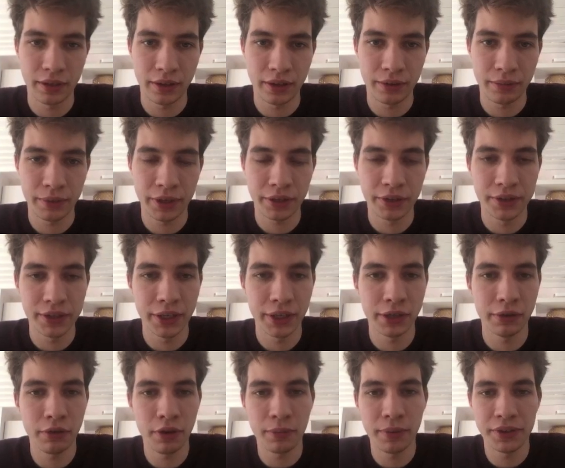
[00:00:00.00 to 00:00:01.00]
We are considering
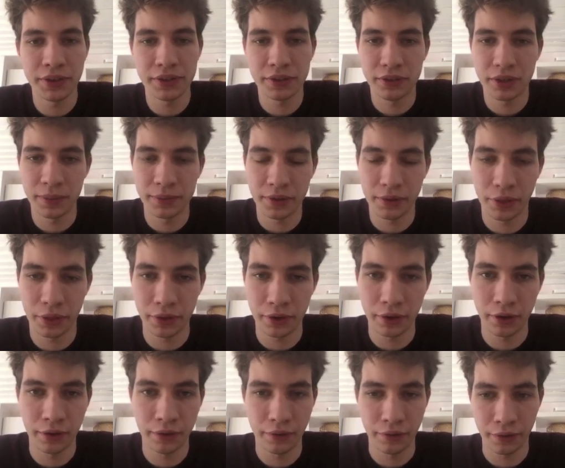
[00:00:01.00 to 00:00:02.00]
lower bounds in terms of
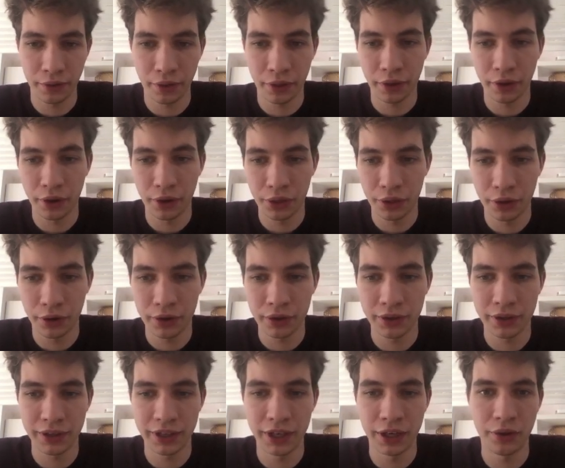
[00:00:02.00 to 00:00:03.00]

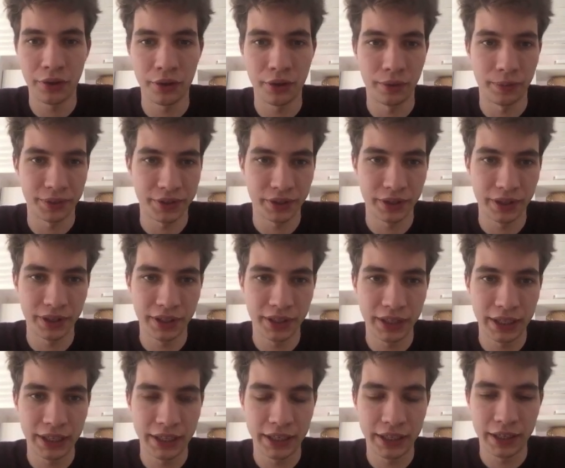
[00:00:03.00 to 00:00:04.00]
orthogonal algorithms.
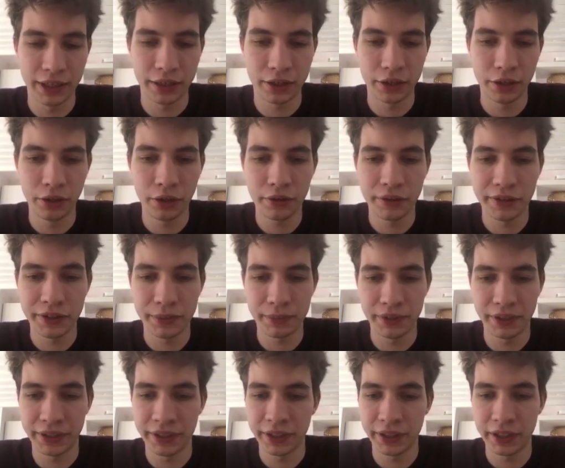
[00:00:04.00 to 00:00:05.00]
Colloquially
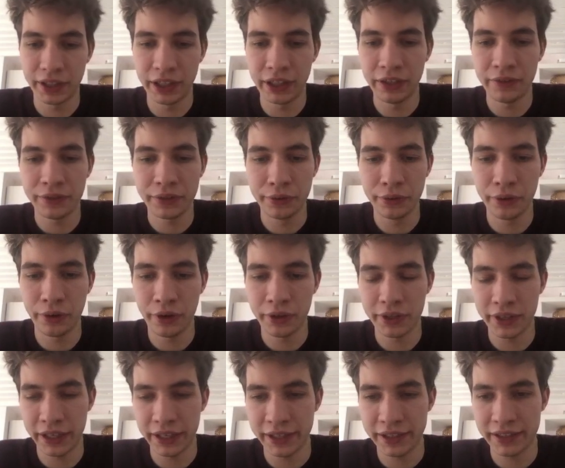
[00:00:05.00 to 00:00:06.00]
speaking, if two
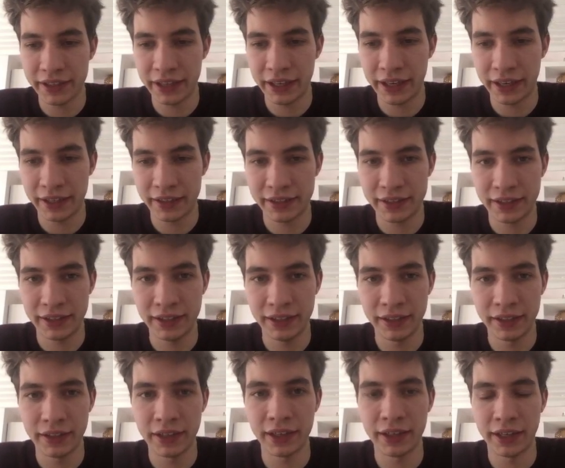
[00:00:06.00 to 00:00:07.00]
contexts,
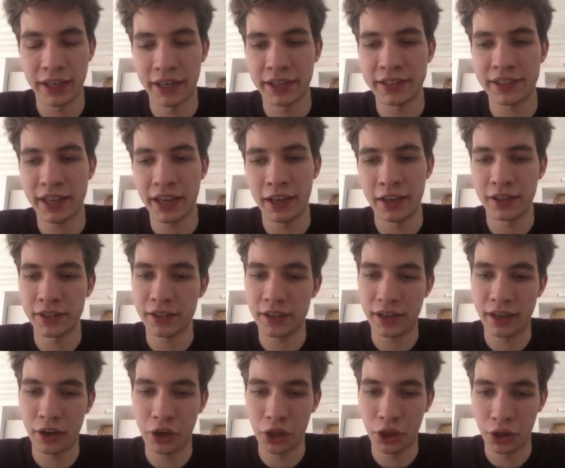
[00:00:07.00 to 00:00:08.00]
xt and xs,
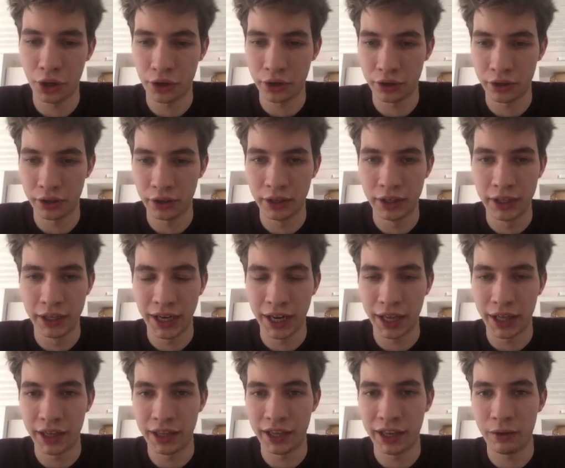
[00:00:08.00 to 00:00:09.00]
are orthogonal,
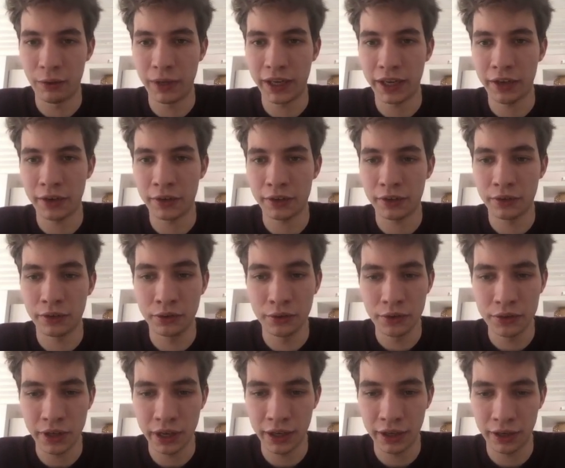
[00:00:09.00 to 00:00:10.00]
then we cannot
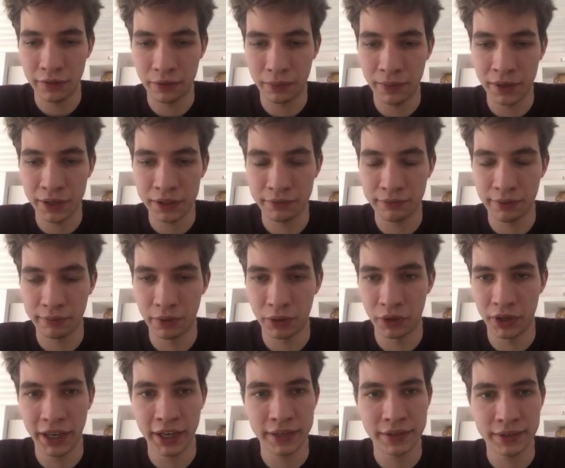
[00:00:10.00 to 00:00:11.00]
use any information from
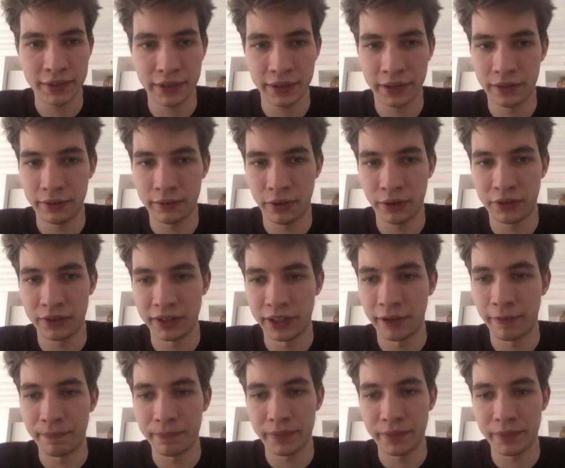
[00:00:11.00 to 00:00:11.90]
round s in round t.